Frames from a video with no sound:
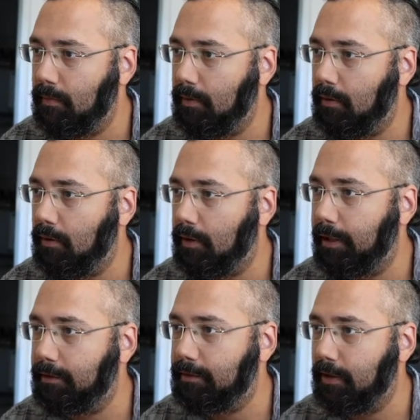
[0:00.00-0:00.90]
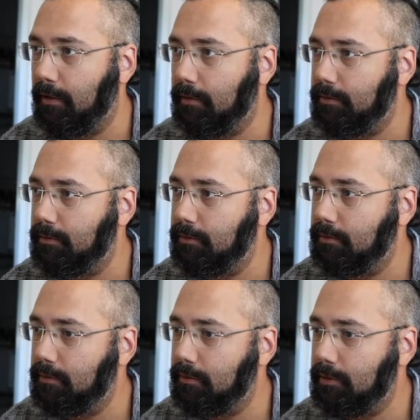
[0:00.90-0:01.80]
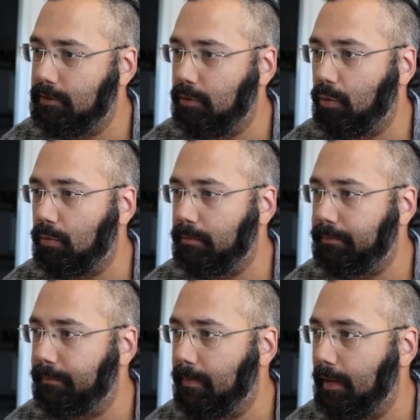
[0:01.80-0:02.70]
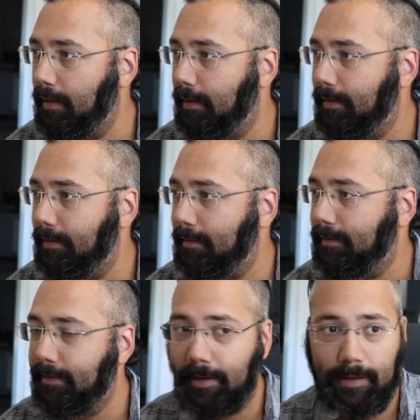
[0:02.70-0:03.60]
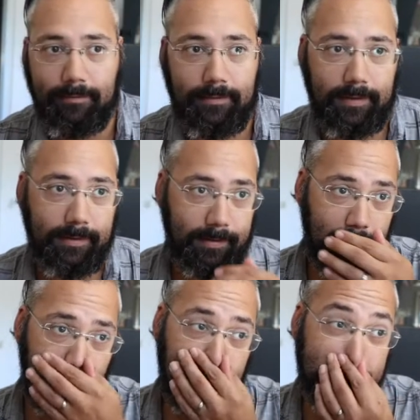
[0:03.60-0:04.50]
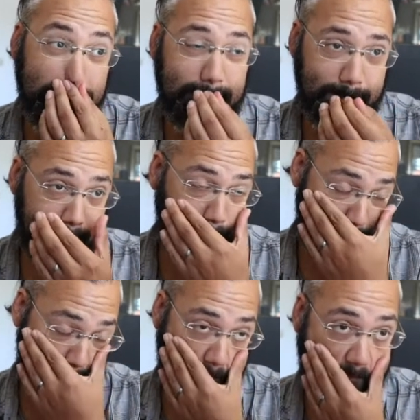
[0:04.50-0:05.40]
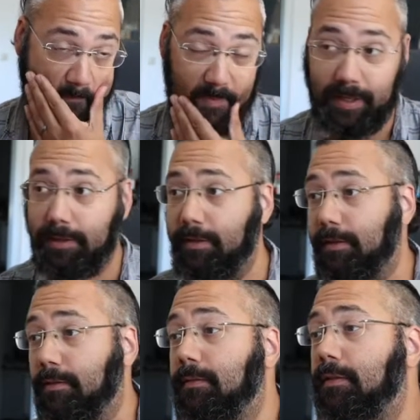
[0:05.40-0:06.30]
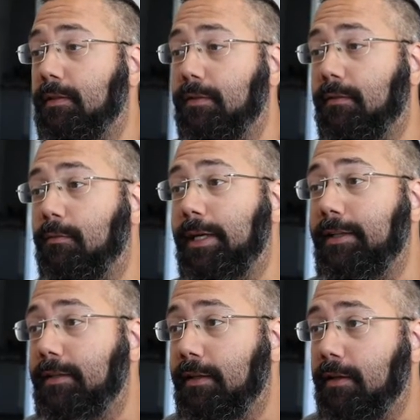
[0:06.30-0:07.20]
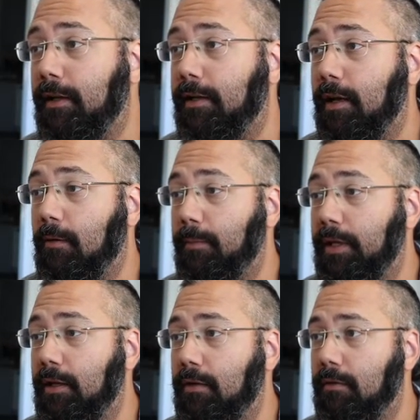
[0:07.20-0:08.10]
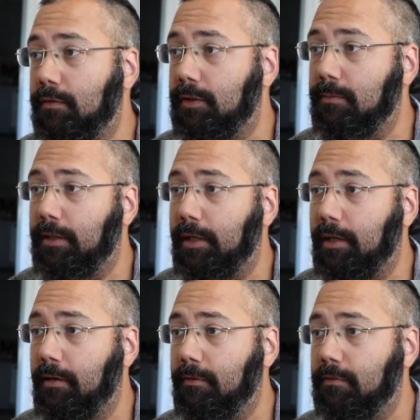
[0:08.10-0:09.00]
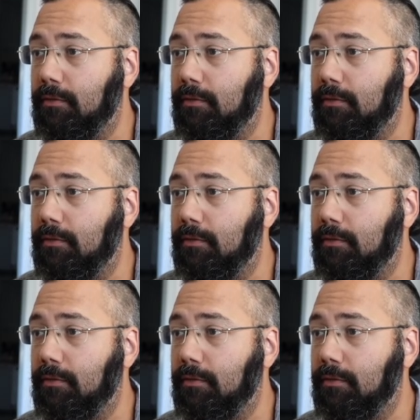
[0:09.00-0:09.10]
All right, so this is cool. They have the numbers, like the rating and how many of them they have.